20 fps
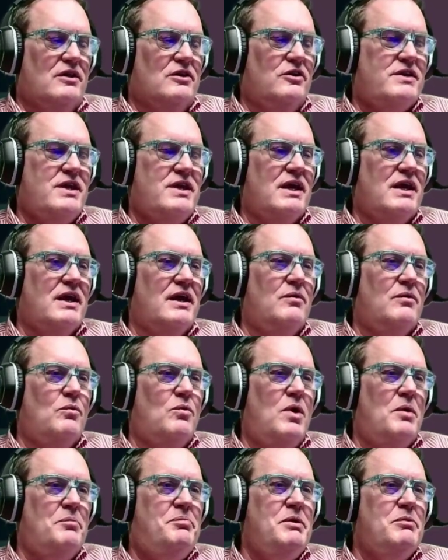looking at
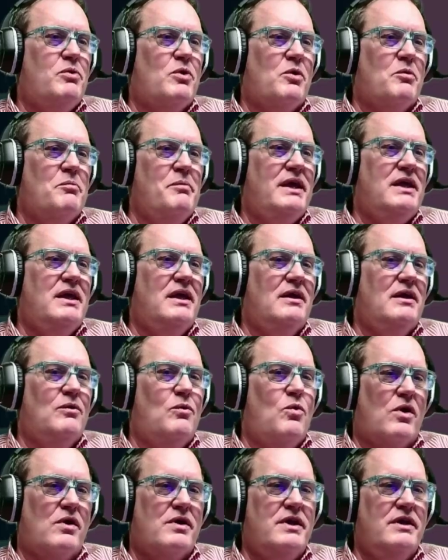what people were making
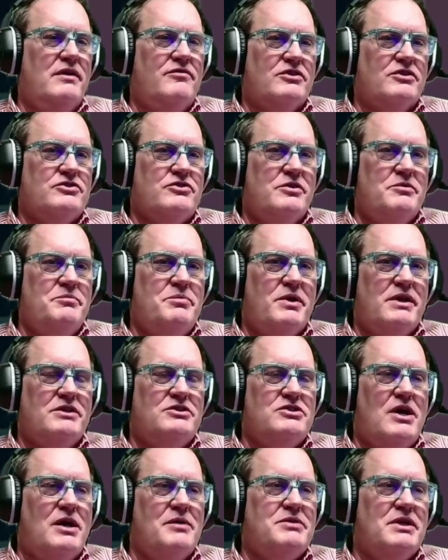working for screen printing
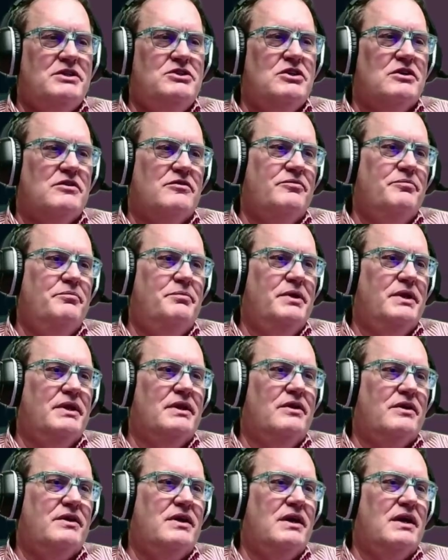shops, I should have been
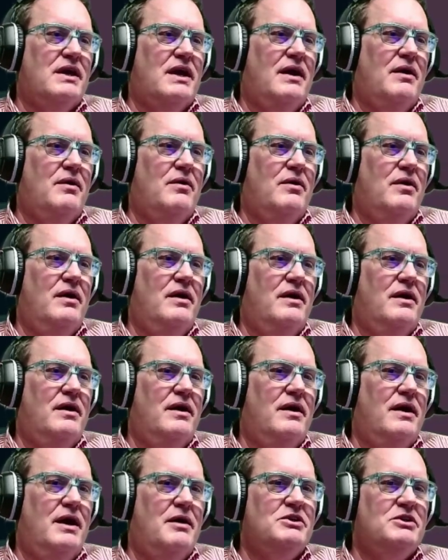looking at
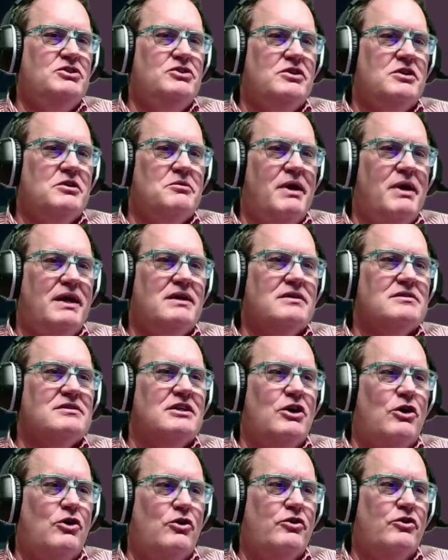how much you could make as
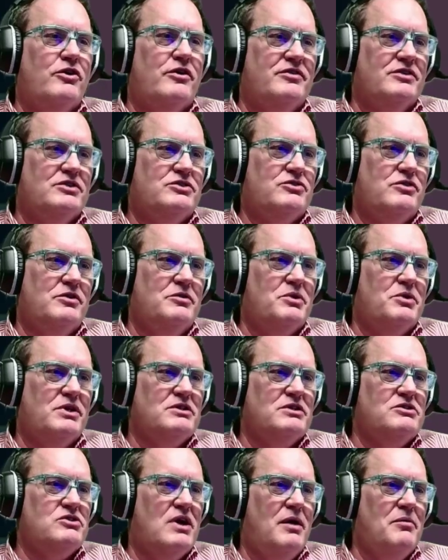an owner of a screen
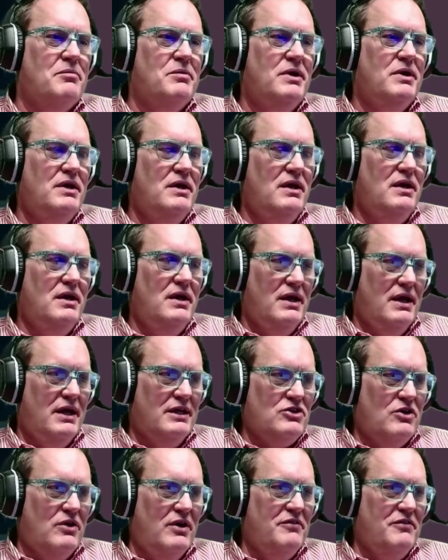printing shop. And
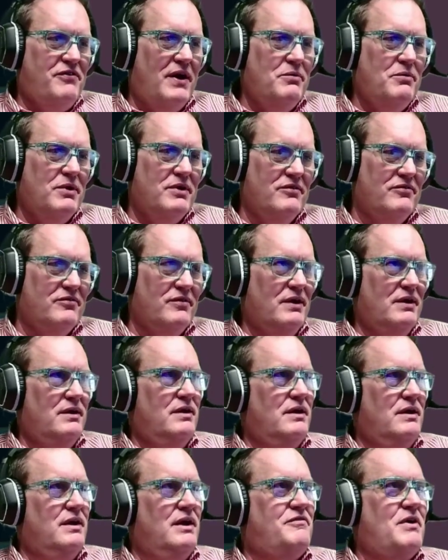so if I would
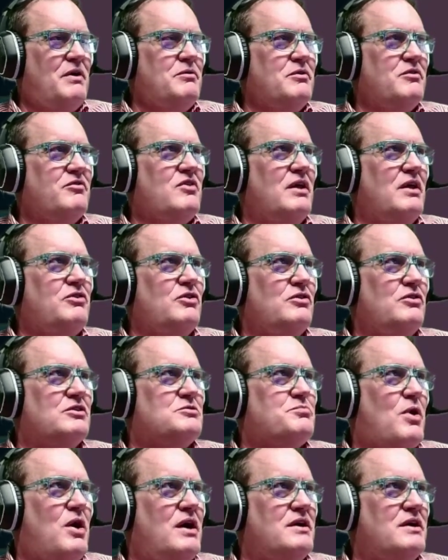have gone through this
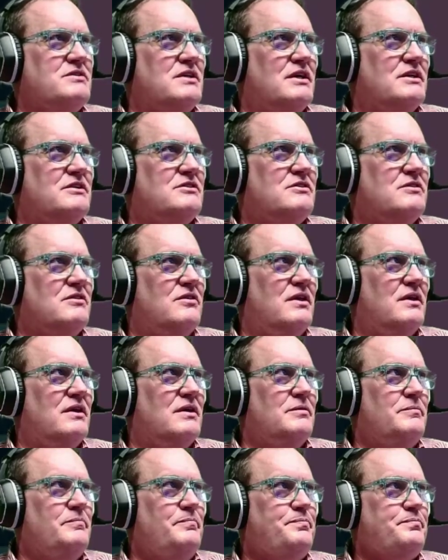process,
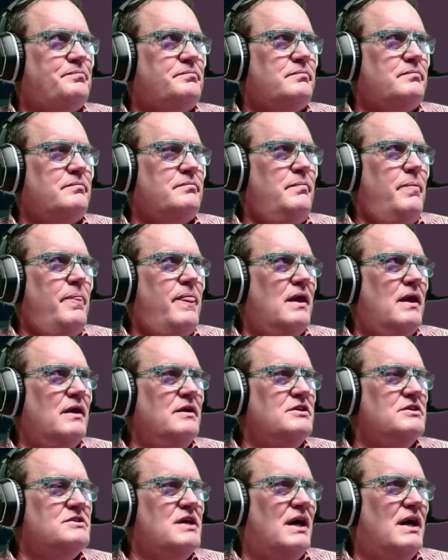the
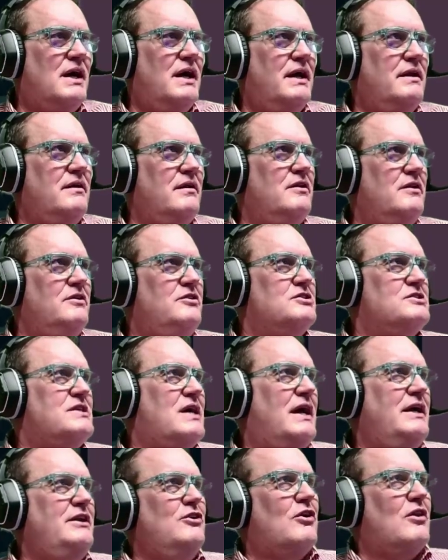design
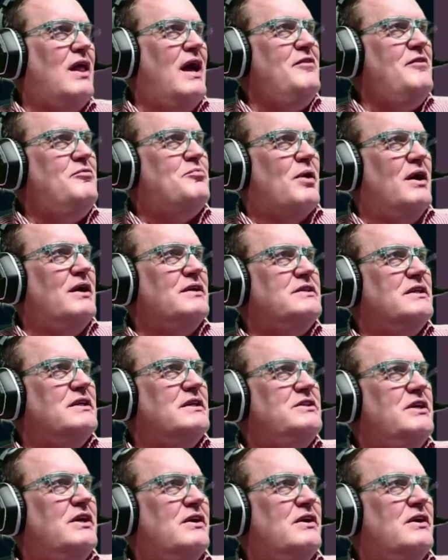your life process